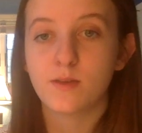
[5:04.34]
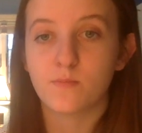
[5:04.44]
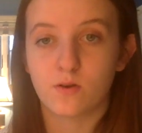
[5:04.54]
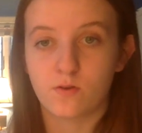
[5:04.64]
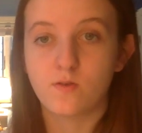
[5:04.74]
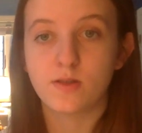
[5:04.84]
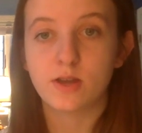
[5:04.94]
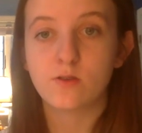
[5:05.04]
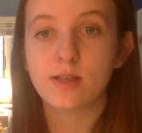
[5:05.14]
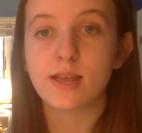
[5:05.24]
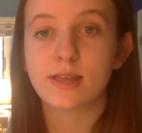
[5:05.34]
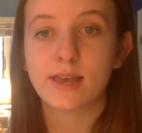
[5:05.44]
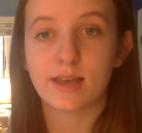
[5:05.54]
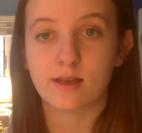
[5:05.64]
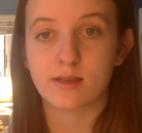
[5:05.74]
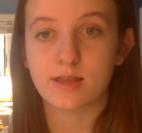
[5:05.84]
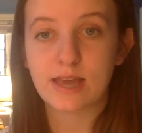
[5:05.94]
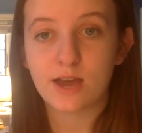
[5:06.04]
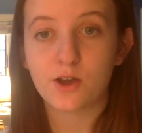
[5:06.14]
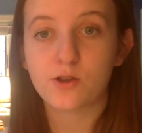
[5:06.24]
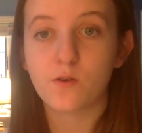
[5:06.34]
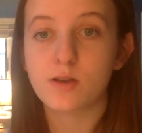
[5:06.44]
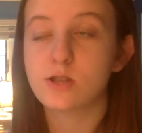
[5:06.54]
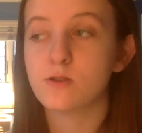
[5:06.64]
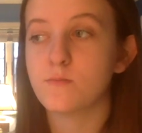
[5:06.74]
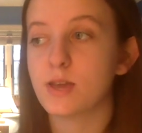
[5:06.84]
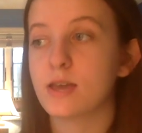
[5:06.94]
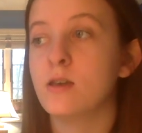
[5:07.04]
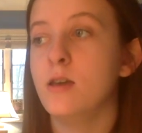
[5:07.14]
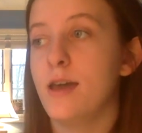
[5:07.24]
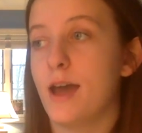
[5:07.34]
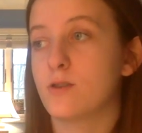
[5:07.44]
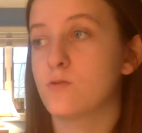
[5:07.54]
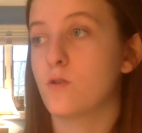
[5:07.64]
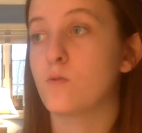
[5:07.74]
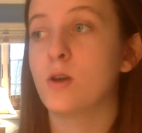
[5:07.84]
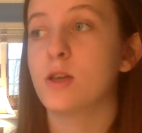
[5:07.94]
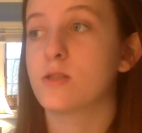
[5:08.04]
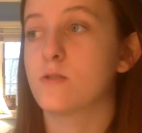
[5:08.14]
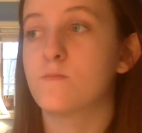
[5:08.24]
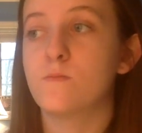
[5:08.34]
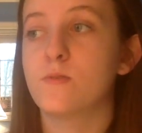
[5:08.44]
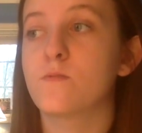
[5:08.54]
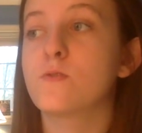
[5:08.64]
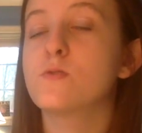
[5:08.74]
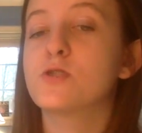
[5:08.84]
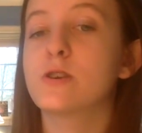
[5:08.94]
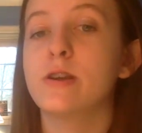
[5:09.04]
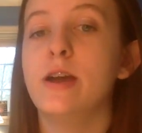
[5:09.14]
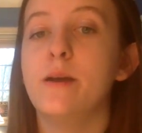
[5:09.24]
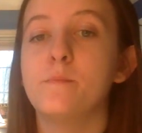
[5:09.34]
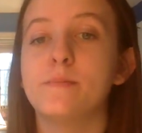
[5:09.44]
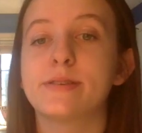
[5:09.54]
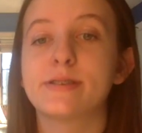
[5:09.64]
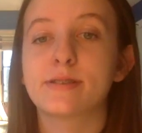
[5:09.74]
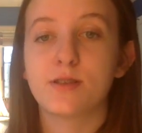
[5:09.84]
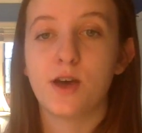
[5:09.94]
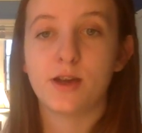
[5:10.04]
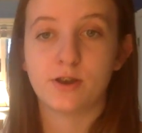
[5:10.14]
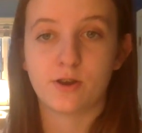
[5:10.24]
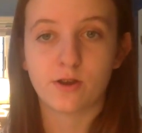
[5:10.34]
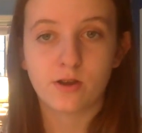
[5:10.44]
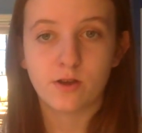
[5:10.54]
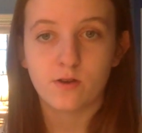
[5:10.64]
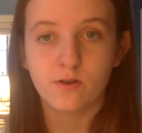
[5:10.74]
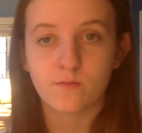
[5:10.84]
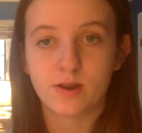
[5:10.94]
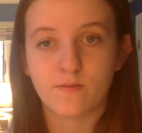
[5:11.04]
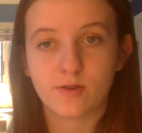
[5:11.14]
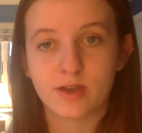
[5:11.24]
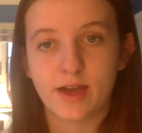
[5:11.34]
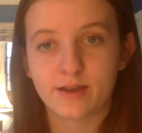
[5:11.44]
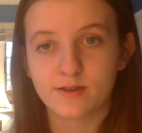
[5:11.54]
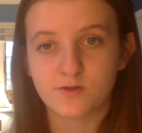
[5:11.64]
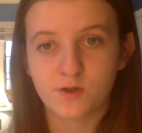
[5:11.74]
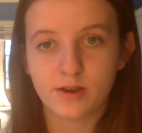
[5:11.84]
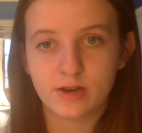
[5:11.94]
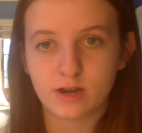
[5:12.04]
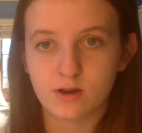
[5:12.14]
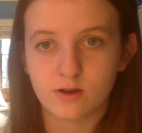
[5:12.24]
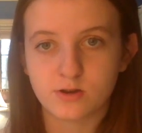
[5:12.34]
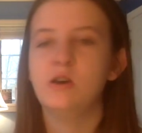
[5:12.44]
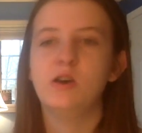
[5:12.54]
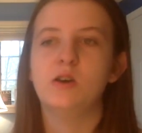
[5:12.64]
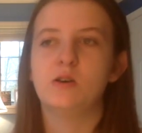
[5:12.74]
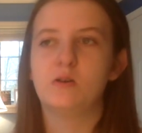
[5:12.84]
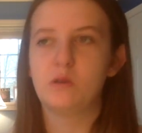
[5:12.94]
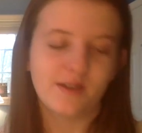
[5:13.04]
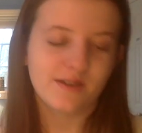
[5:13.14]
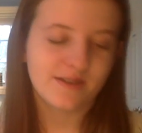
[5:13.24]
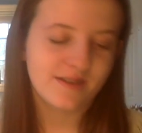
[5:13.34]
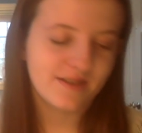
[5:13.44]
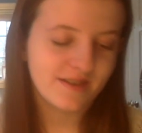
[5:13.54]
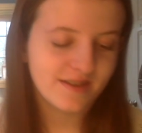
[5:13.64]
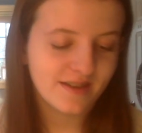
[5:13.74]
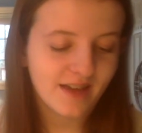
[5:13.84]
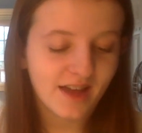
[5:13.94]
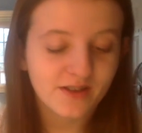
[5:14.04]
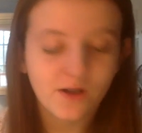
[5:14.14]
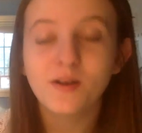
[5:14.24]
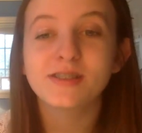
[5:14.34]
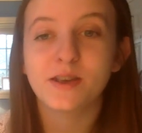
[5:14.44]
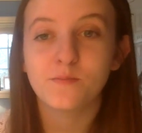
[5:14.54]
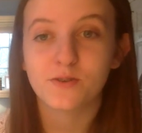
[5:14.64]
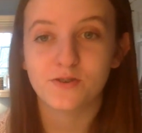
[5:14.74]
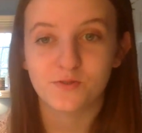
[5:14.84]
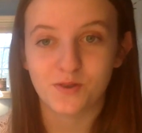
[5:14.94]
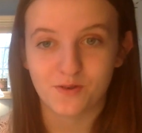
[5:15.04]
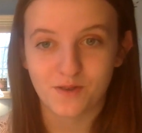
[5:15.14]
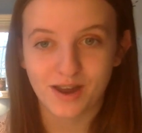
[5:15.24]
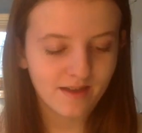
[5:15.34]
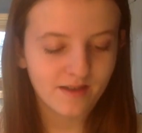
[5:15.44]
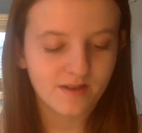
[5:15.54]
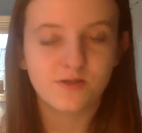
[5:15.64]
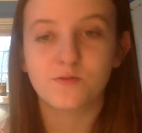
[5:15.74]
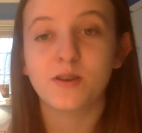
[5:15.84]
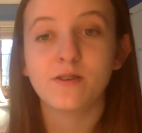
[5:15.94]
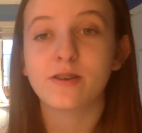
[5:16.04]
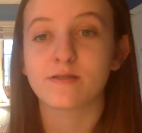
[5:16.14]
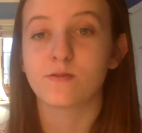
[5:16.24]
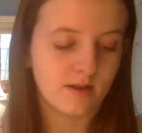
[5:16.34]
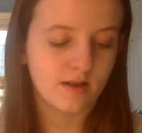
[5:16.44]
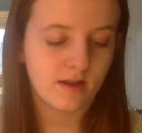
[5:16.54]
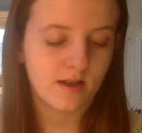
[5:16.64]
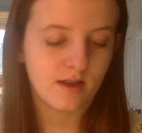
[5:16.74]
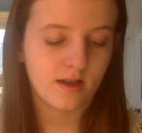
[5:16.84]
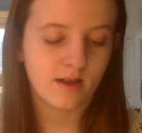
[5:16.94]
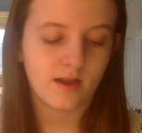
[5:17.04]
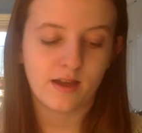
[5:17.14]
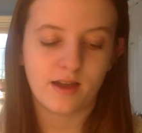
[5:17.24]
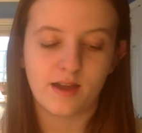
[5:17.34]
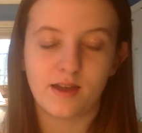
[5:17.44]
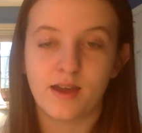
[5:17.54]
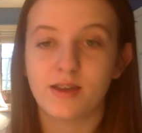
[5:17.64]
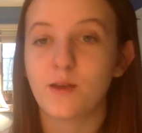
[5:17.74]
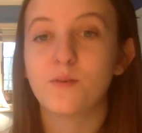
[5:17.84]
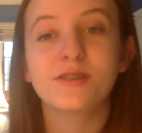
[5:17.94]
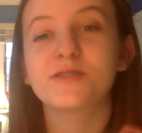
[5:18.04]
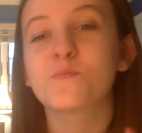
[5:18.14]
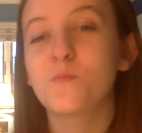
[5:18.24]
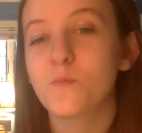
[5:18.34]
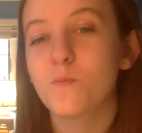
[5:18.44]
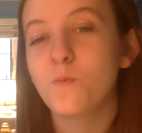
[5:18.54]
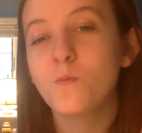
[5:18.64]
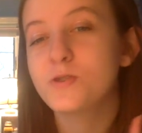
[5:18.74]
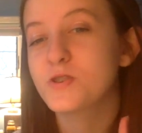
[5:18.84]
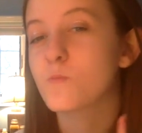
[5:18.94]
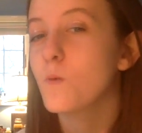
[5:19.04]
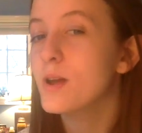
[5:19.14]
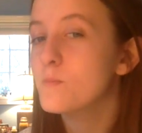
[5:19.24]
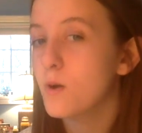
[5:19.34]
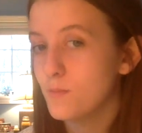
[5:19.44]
people who literally think that they are going to be, I don't know, the future Mrs. Lautner, or whatever the heck is trending on Twitter. I go on Tumblr or Twitter, right? Twitter is the worst. And I want just one